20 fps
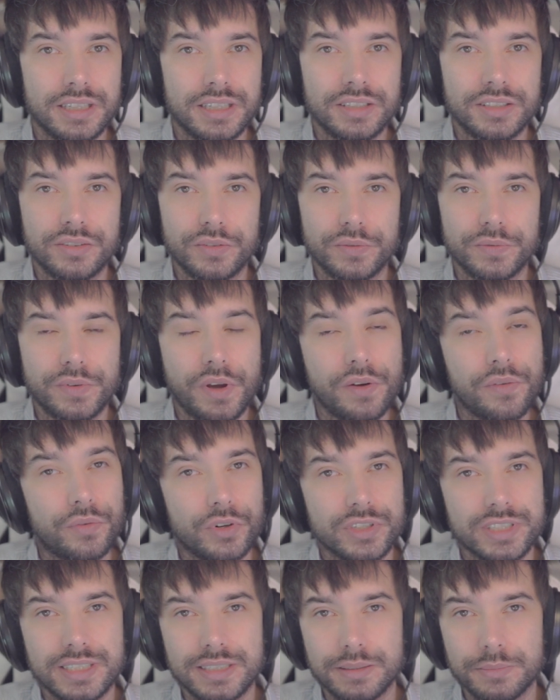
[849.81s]
you've
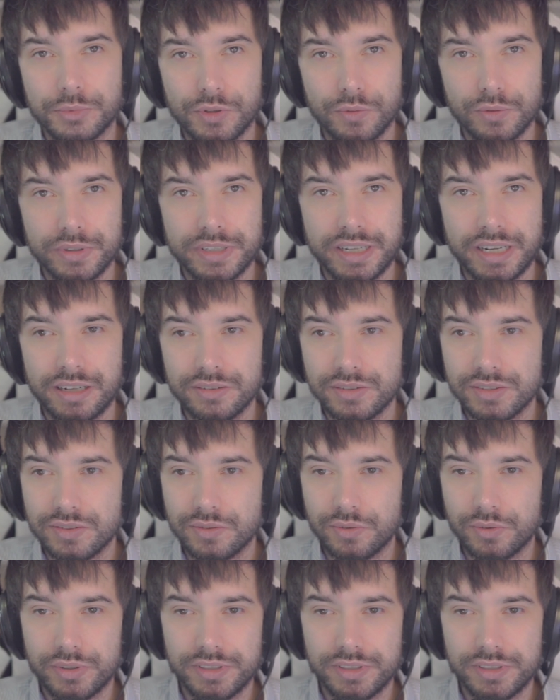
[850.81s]
forced some cooldowns, or